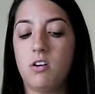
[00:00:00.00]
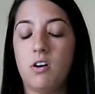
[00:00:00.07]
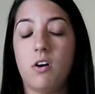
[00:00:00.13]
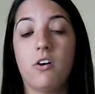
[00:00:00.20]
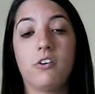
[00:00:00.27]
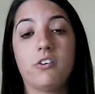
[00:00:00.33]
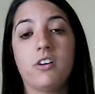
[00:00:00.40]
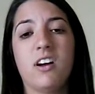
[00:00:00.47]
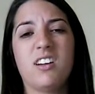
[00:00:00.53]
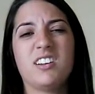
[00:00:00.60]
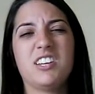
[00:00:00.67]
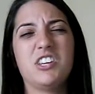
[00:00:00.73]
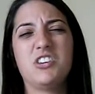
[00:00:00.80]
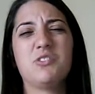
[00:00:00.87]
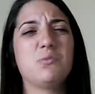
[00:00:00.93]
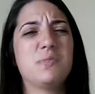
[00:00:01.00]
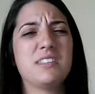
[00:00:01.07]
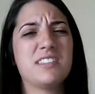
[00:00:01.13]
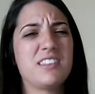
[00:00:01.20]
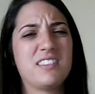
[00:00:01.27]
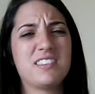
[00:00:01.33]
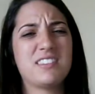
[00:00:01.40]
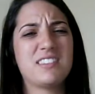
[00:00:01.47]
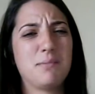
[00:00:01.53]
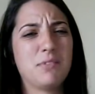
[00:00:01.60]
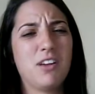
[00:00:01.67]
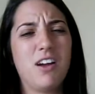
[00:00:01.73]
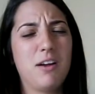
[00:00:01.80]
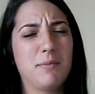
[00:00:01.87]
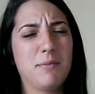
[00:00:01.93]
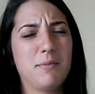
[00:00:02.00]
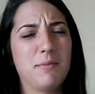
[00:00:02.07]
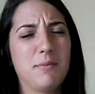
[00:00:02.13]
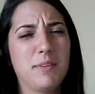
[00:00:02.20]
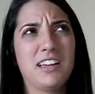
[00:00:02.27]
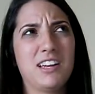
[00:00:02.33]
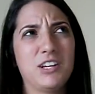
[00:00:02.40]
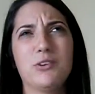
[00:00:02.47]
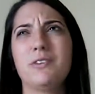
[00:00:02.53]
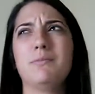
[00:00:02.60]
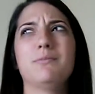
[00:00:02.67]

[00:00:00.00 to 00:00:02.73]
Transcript: are not humans at the same time. Like, we can't go and